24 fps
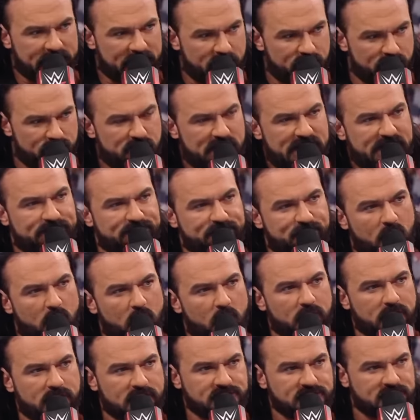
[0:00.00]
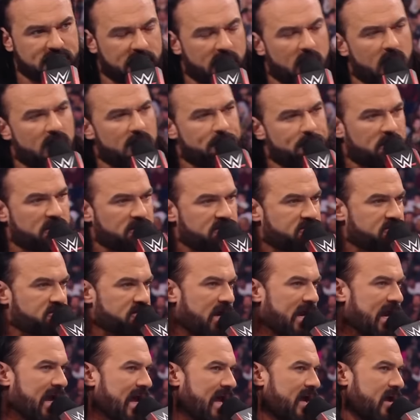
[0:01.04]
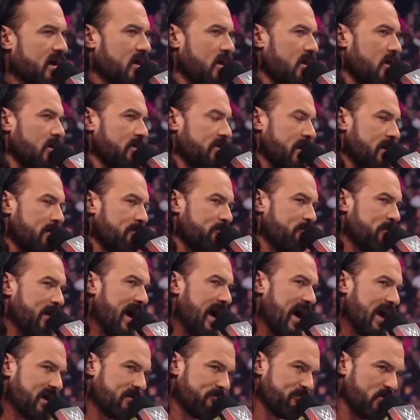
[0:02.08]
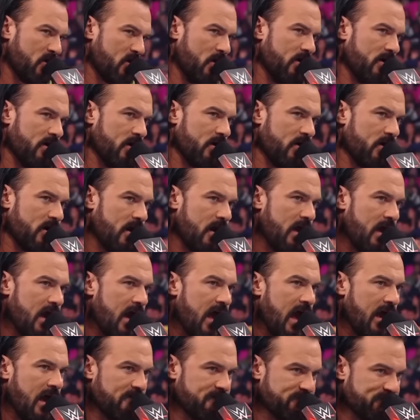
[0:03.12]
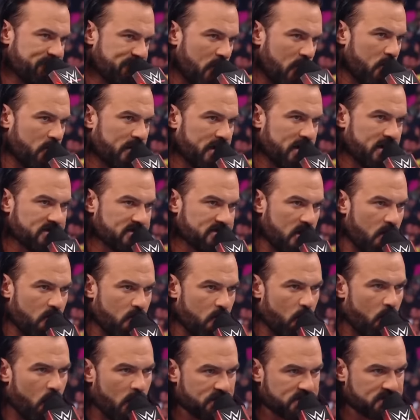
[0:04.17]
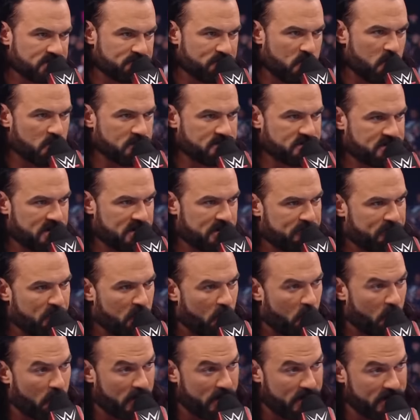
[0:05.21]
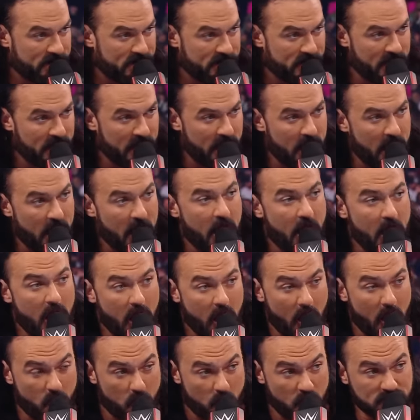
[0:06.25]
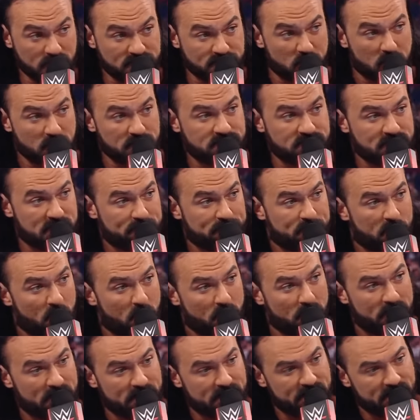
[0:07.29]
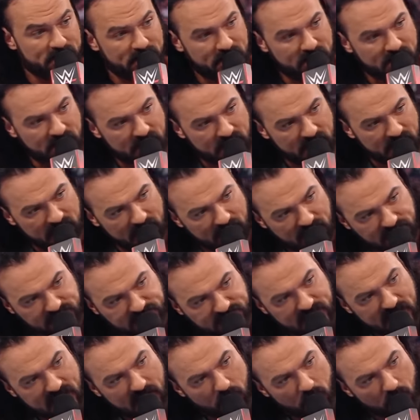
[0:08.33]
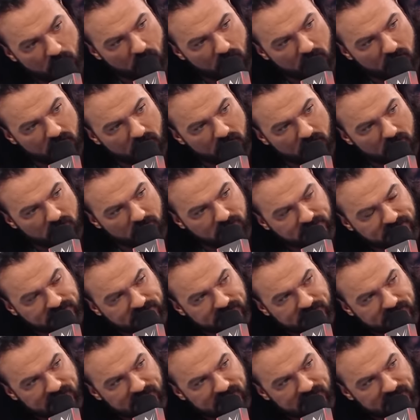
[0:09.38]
to get refocused. I got to put Jey on the back burner and focus on what's most important. And what's most important is that World